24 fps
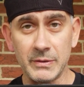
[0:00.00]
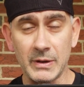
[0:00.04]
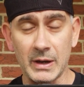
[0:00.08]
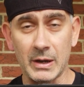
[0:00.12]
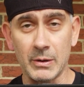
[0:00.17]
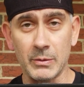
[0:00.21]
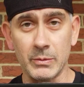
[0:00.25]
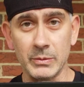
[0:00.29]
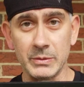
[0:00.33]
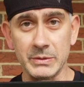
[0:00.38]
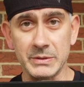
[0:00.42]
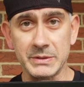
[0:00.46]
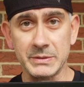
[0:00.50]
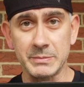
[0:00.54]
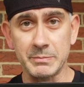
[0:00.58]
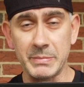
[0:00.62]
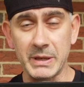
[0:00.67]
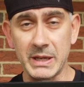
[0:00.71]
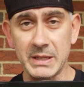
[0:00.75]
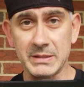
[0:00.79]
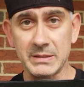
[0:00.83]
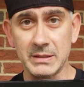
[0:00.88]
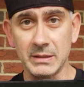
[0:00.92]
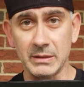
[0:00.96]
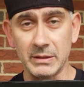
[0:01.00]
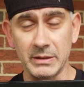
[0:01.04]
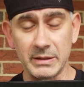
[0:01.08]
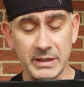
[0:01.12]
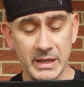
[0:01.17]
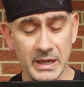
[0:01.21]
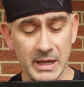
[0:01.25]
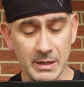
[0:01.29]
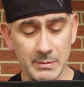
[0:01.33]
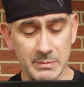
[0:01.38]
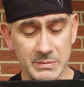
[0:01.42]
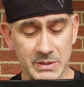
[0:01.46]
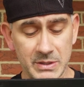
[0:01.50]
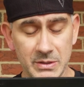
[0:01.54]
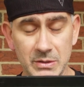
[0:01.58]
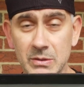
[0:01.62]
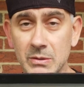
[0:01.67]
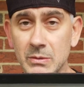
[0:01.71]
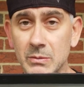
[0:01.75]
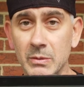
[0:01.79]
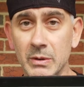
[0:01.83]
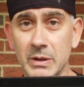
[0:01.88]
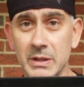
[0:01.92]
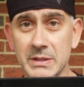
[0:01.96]
how it was basically came
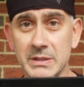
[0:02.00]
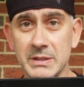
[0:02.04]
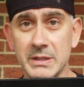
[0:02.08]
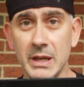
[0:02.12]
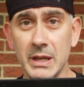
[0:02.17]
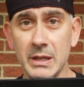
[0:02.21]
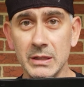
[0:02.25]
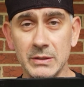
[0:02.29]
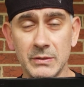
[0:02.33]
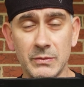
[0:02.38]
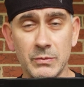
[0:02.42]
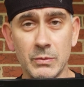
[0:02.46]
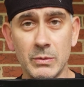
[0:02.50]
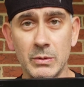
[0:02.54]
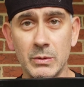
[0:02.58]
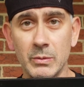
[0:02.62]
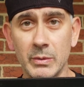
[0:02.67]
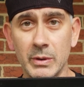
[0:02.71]
to, what it stands for,